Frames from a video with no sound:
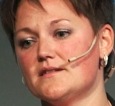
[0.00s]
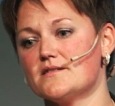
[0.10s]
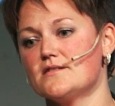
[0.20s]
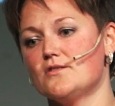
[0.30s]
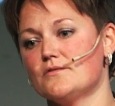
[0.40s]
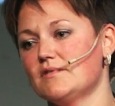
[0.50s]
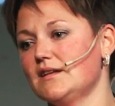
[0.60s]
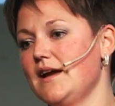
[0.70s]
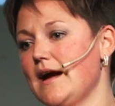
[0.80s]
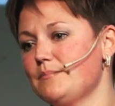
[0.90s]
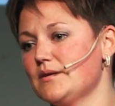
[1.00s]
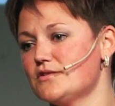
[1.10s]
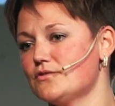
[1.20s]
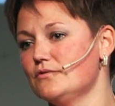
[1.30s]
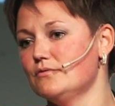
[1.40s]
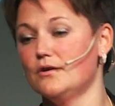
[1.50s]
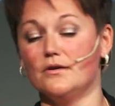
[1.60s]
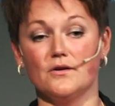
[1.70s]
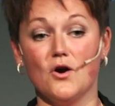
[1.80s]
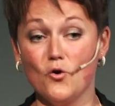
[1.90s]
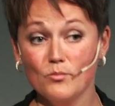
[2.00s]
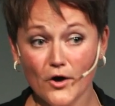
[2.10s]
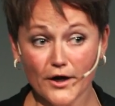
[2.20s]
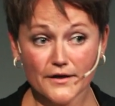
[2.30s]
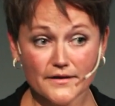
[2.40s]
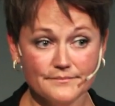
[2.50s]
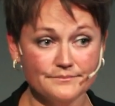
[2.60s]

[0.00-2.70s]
is not really happy to do her homework.